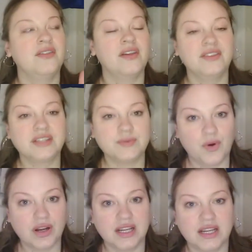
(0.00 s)
Then this
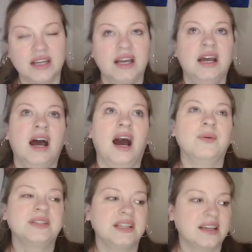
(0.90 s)
morning, I
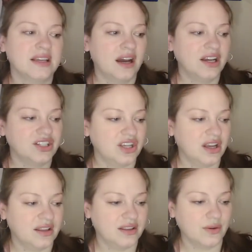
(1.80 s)
was thinking, gosh,
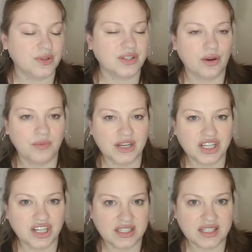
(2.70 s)
there were so many
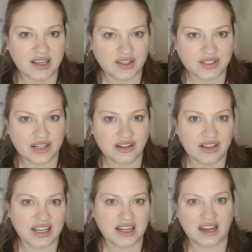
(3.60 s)
good sales there.
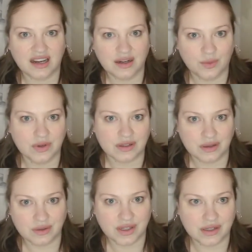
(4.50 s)
Like, I kind of want to
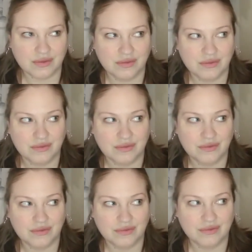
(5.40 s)
go to
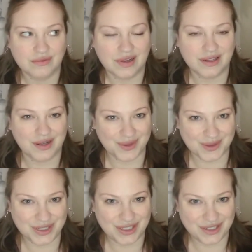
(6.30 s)

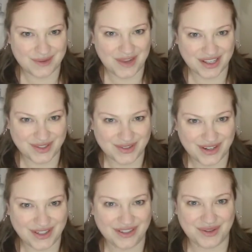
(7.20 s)
another TJ Maxx
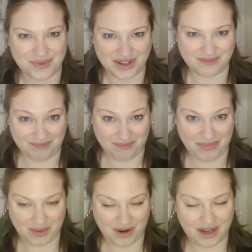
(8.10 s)
around here, the one
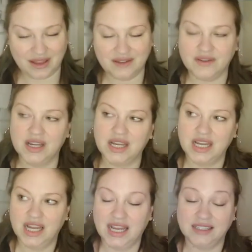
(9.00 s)
by where I live,
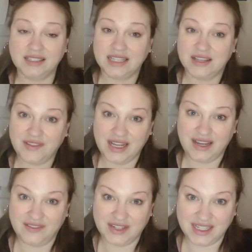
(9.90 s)
and see if they
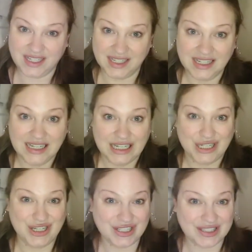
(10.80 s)
have any
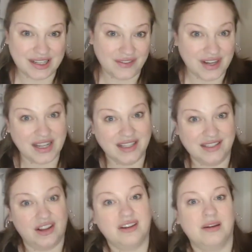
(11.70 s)
good stuff that I can
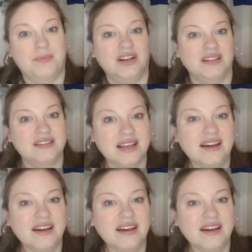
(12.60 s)
stock up on and